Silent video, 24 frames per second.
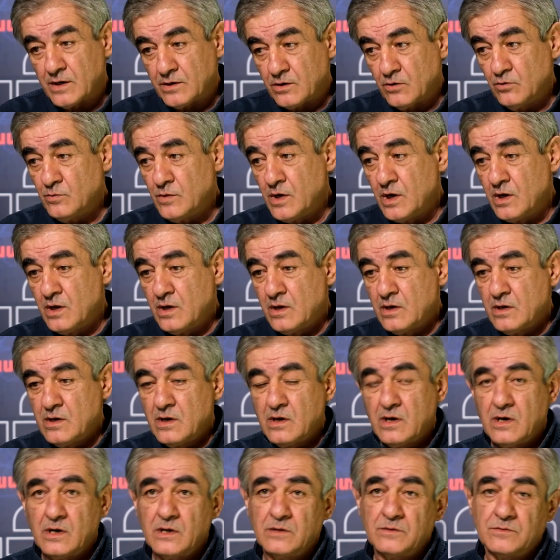And who
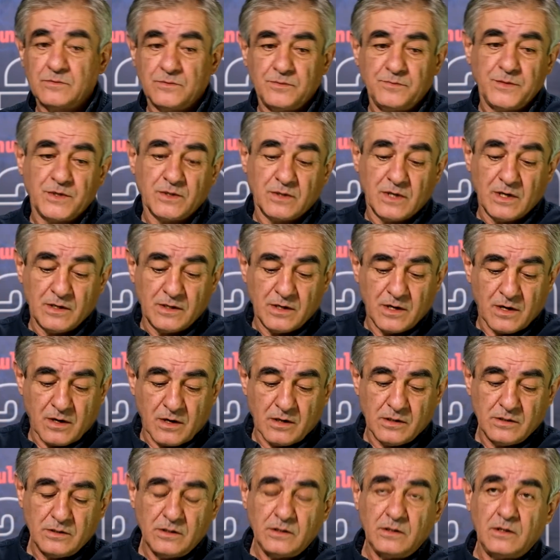implements it?
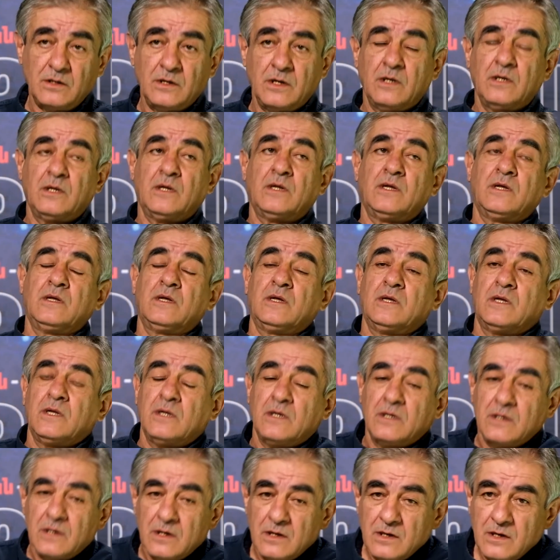Here's this
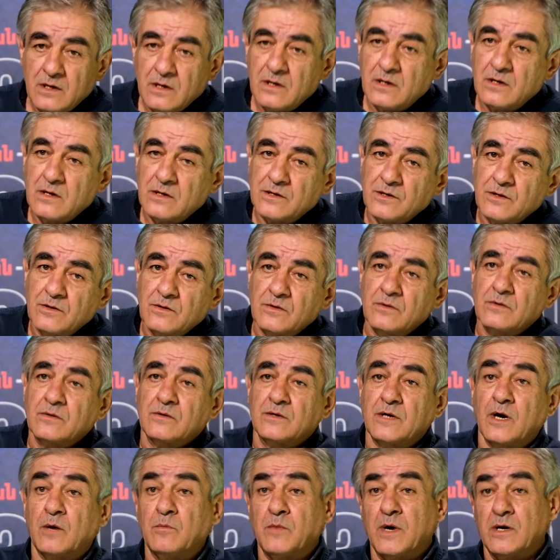General Kemal
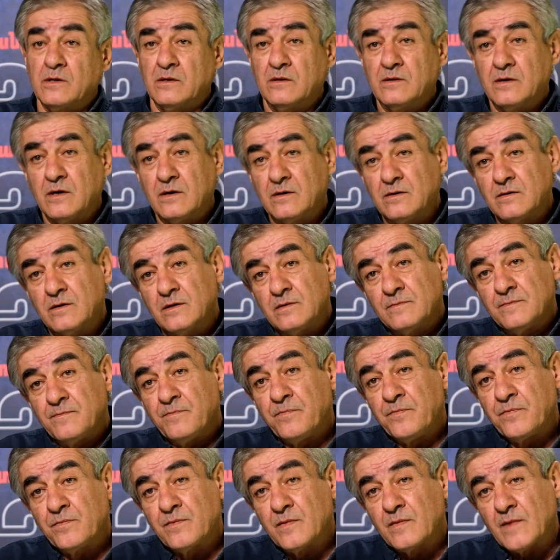Ataturk, called
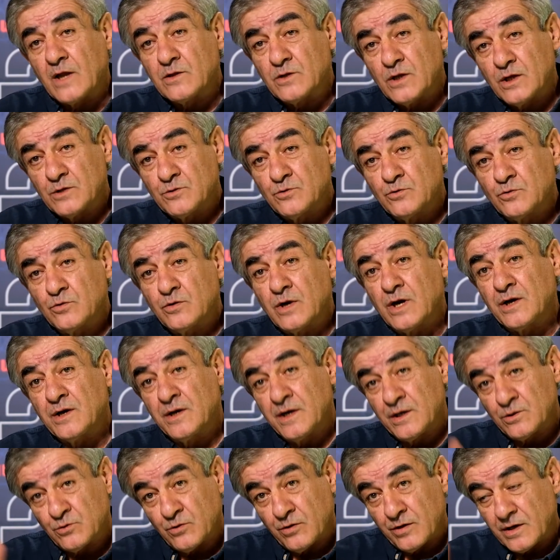like this later
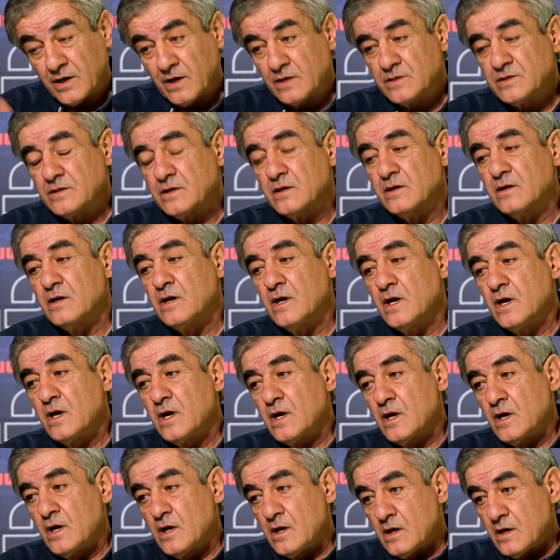on,
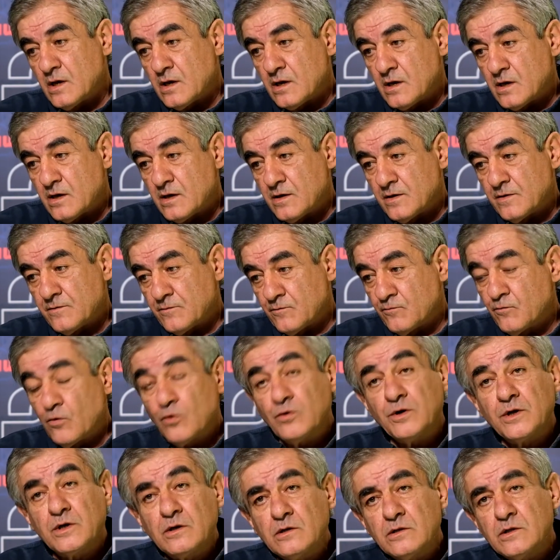who knew
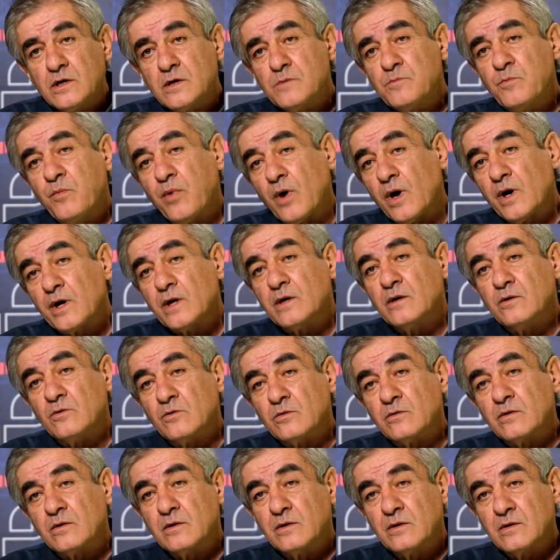brilliantly
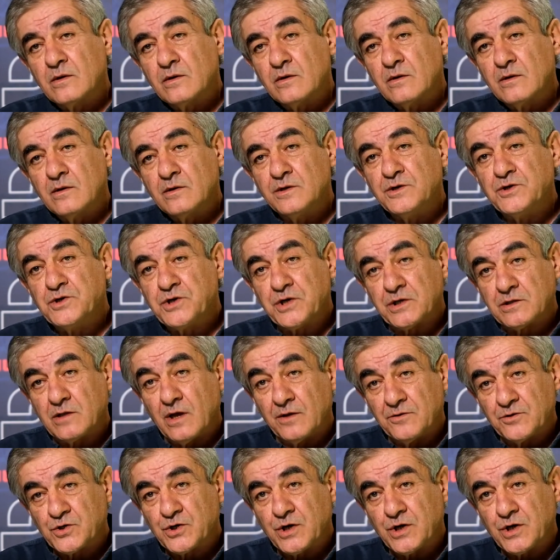what it means.